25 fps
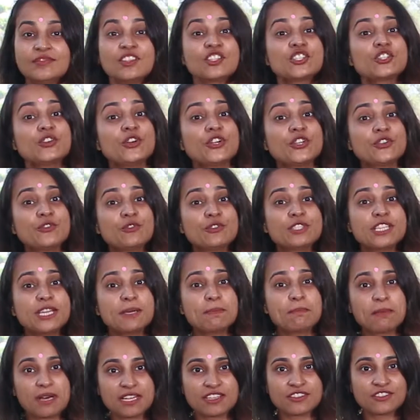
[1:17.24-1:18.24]
So you're
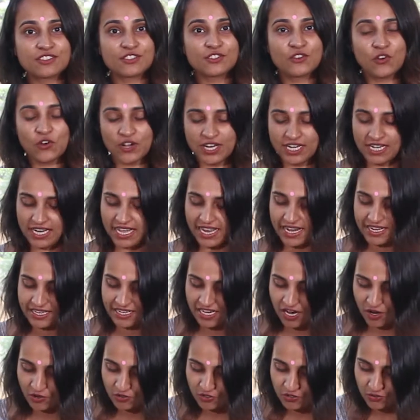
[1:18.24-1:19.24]
using mustard oil, and
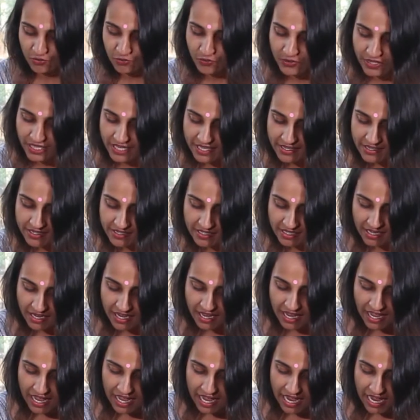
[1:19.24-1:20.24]
now to this
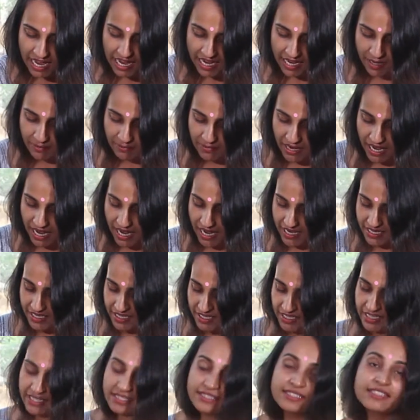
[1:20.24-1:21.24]
I am
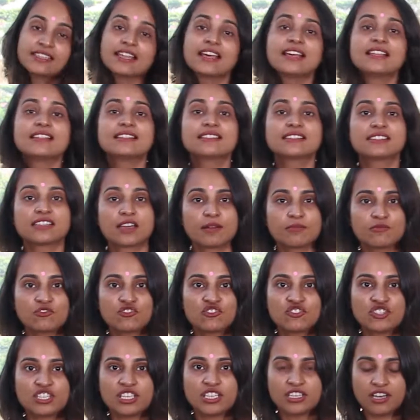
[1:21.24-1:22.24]
adding in some
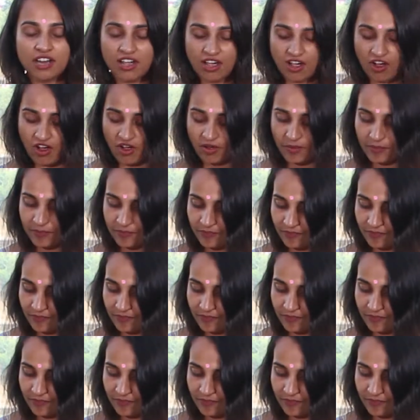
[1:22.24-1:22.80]
jeera.